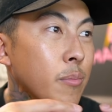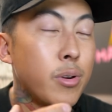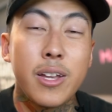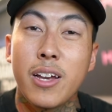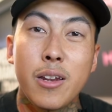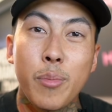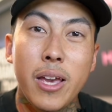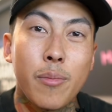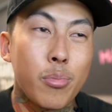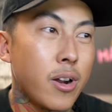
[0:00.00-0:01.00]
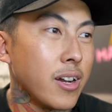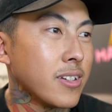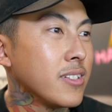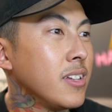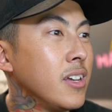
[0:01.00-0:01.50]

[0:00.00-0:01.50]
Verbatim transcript: print on demand products.